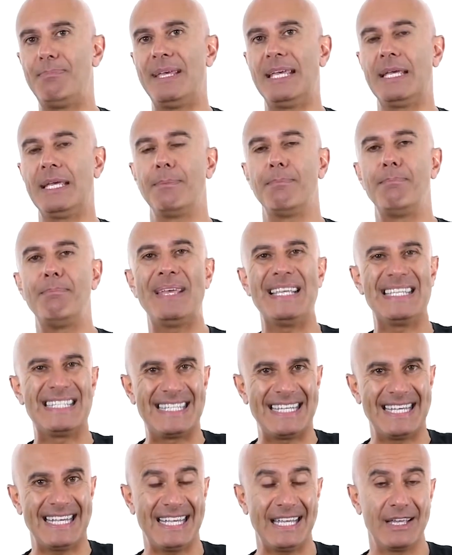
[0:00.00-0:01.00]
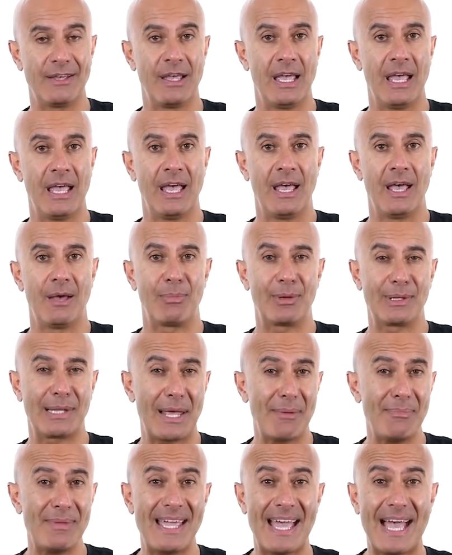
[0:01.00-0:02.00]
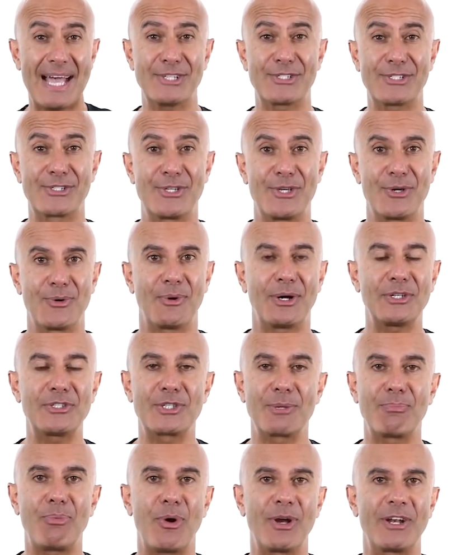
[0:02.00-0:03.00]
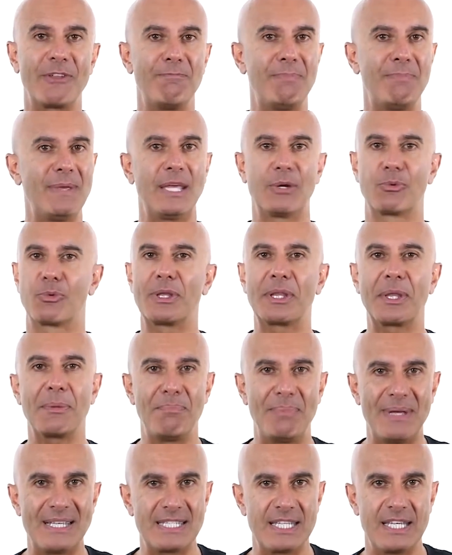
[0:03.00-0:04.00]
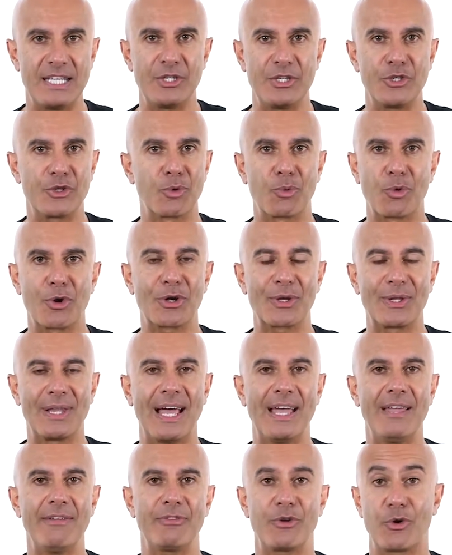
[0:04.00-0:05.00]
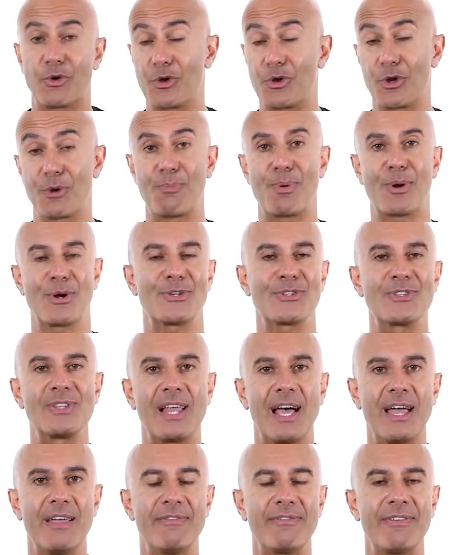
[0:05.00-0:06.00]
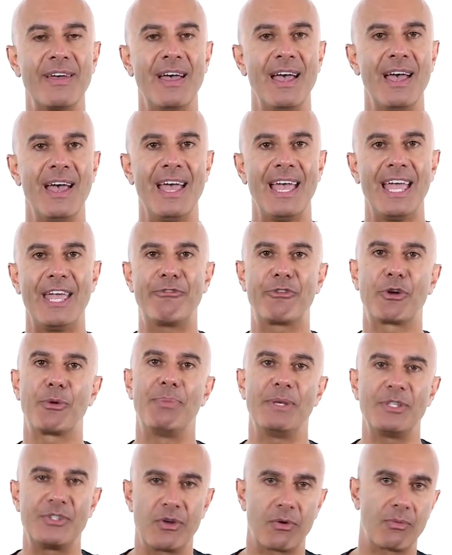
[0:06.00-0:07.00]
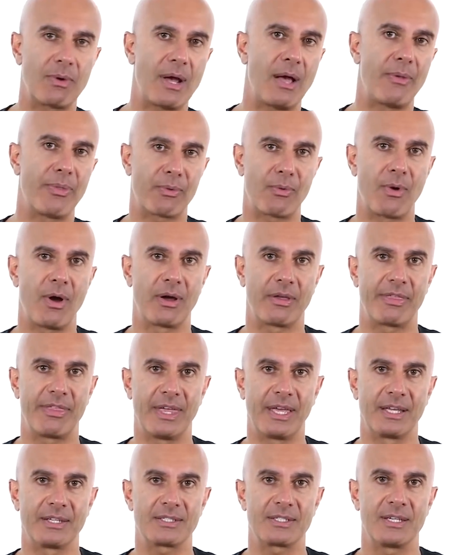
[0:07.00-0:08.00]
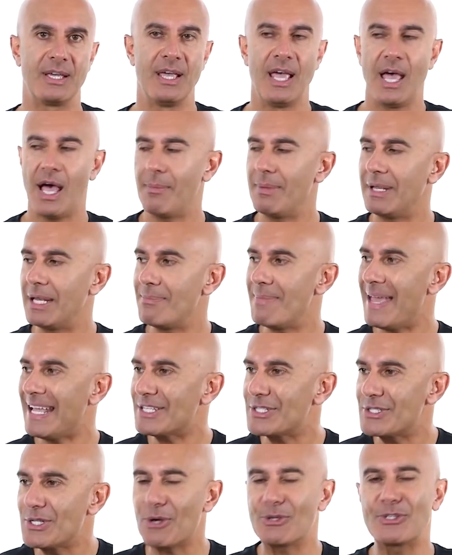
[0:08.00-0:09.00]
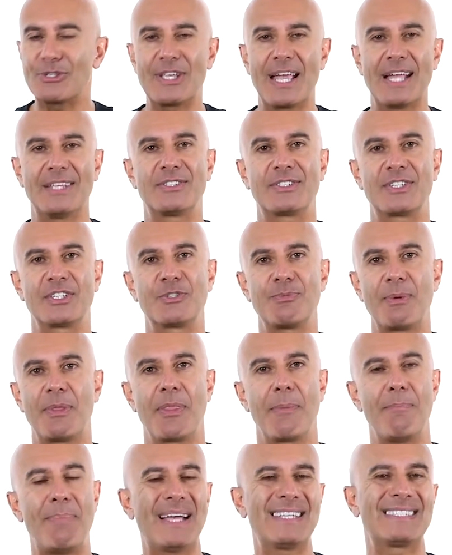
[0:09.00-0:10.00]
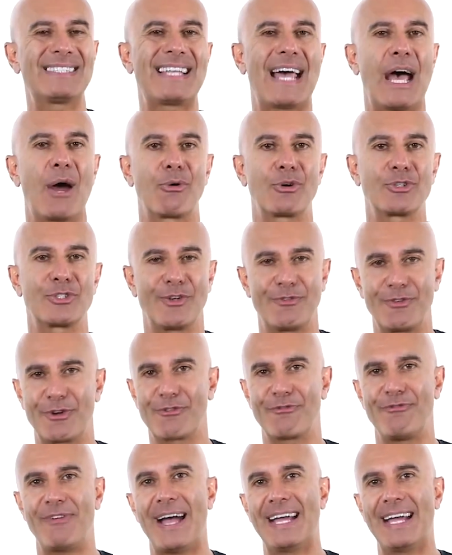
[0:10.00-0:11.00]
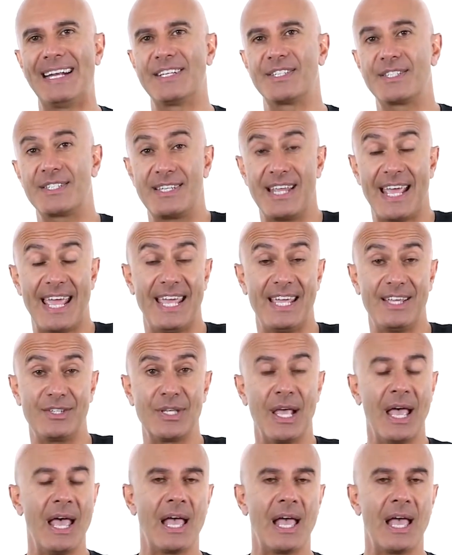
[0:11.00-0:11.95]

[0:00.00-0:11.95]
being busy but let me ask you, what's the point of being really busy in your work life or your personal life if you're busy around the wrong things? I mean, it makes no sense to spend the best hours of your finest days